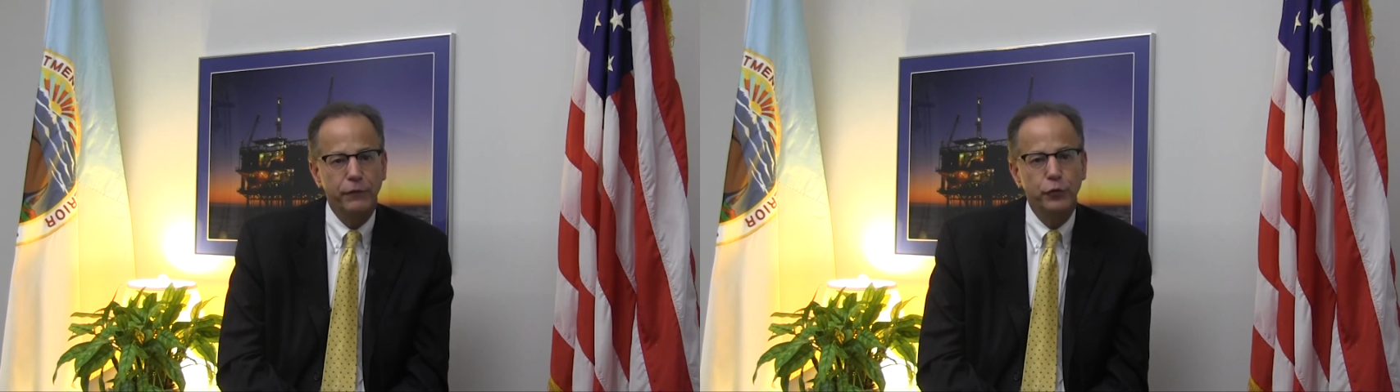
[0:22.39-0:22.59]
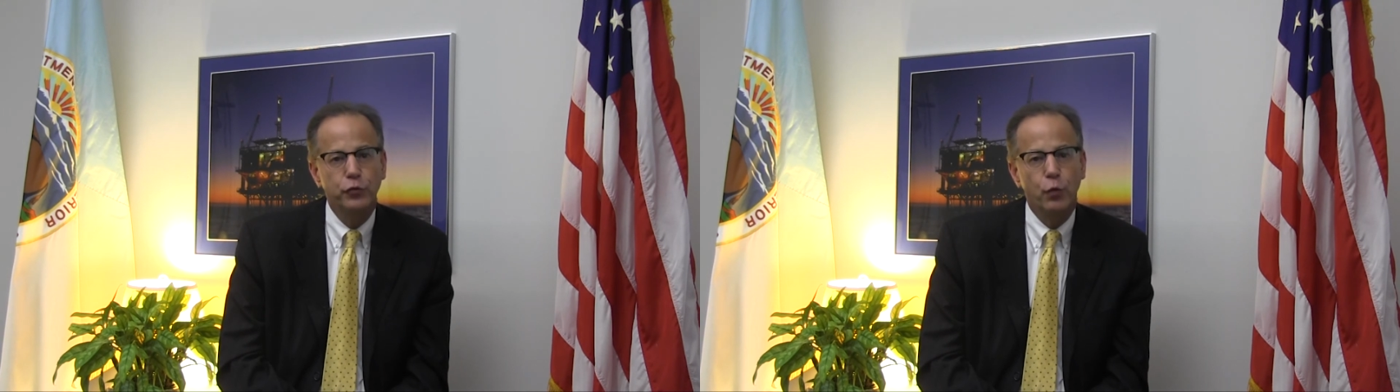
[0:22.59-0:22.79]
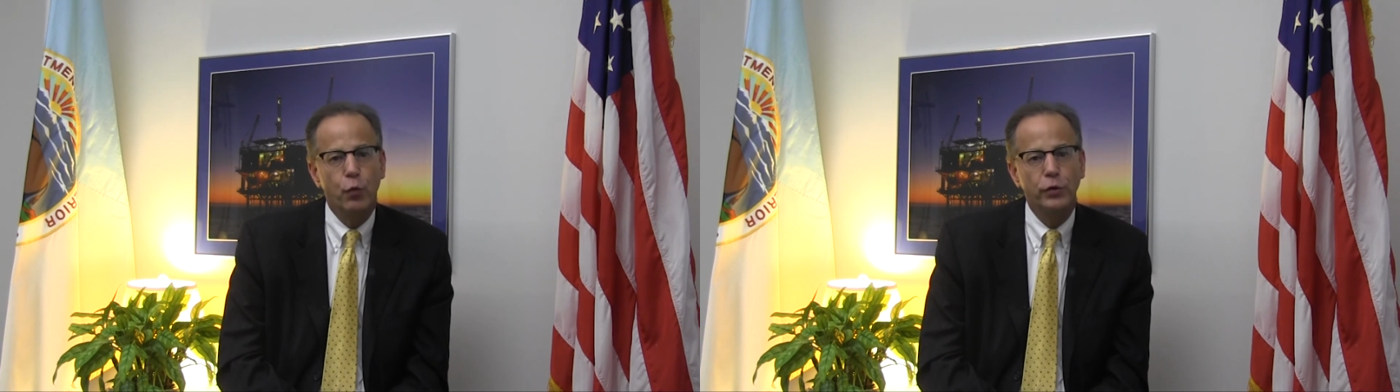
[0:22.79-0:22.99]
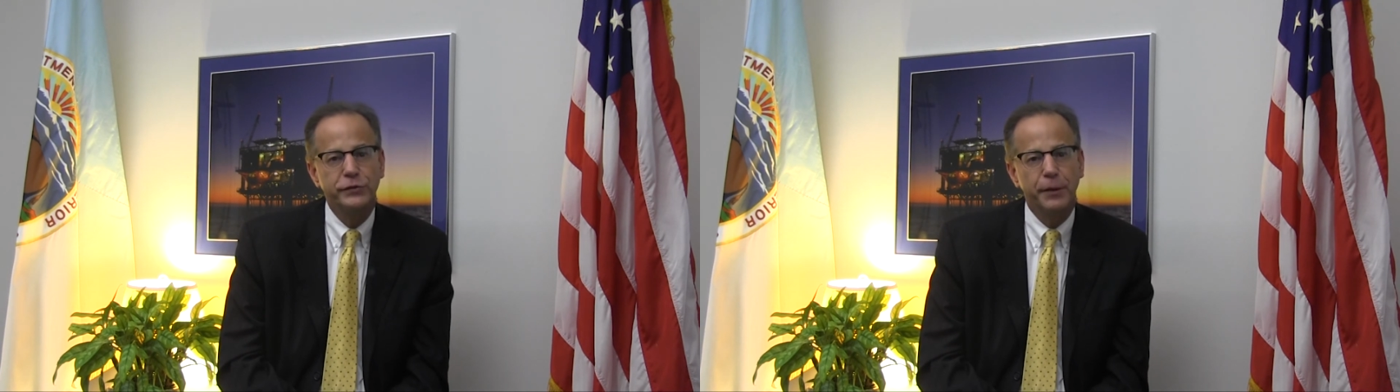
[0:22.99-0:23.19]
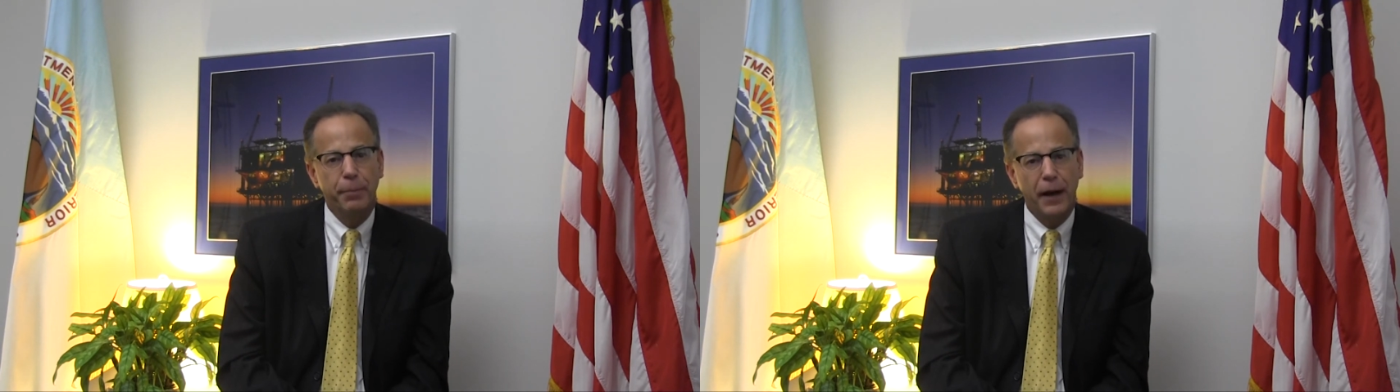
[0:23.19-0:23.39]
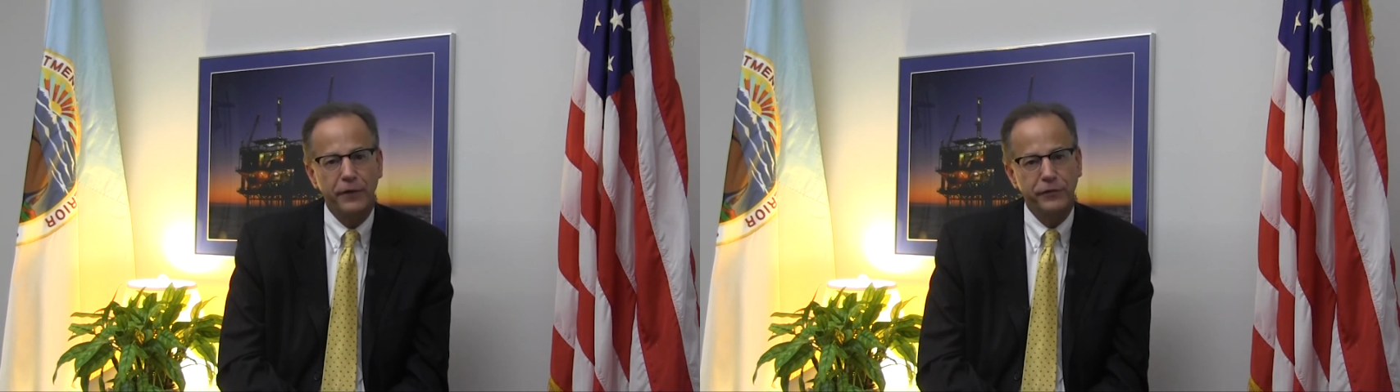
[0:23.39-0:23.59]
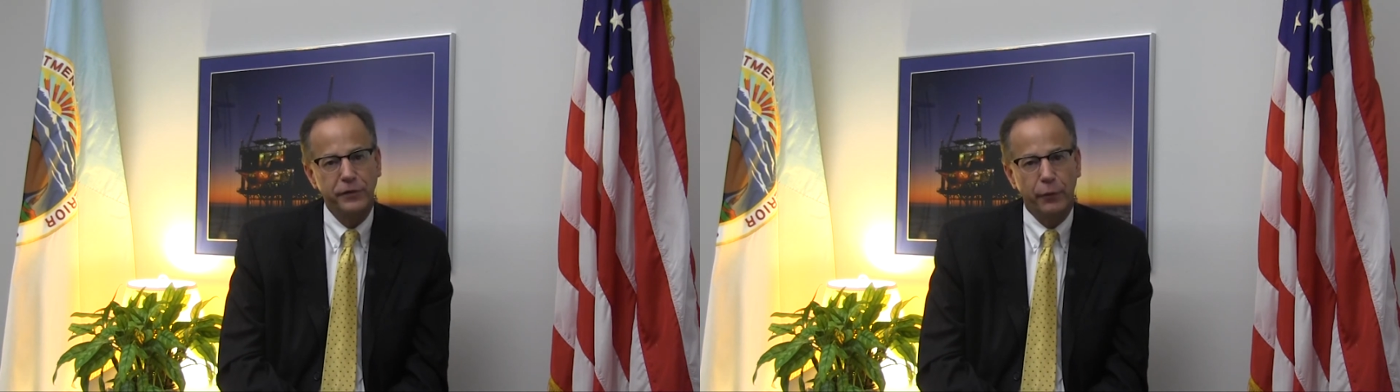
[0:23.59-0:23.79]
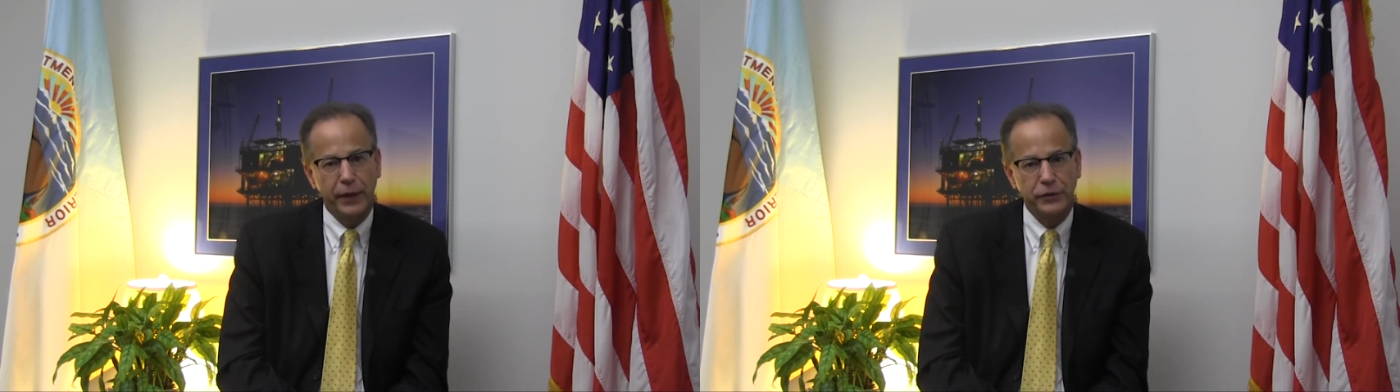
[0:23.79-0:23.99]
view towards the policy
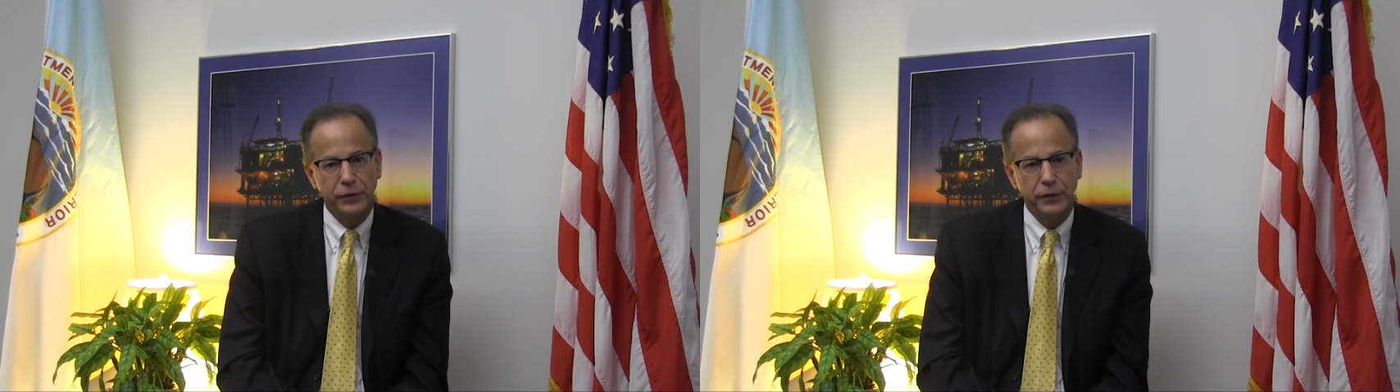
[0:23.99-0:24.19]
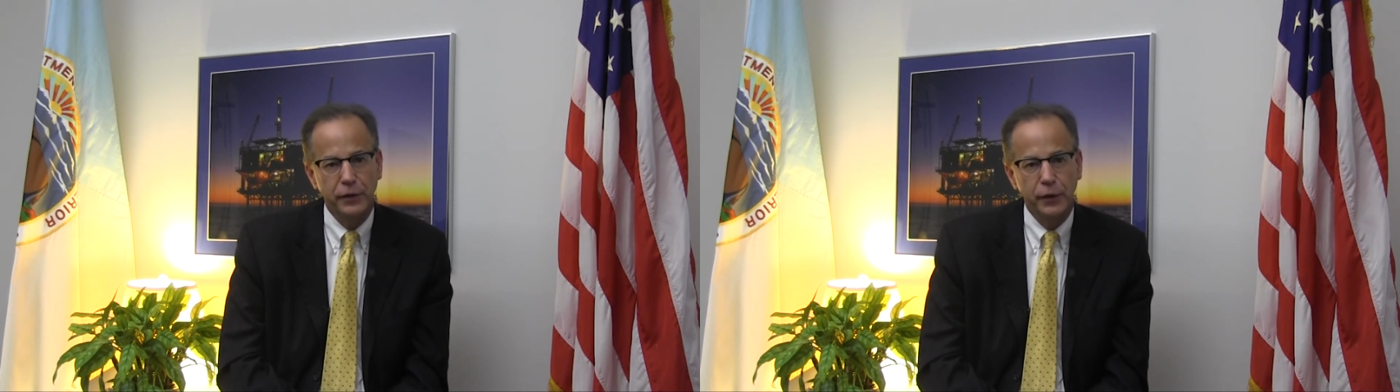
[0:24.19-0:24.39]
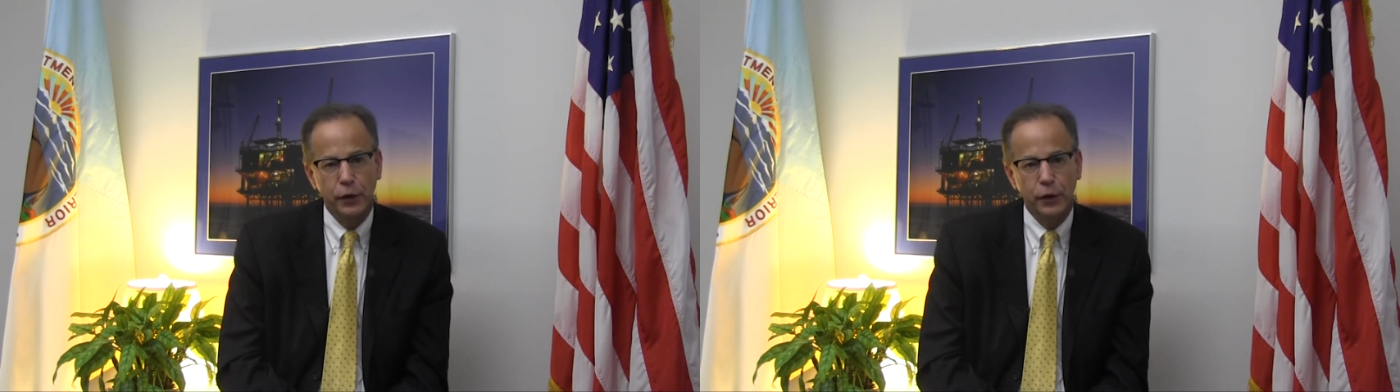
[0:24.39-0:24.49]
direction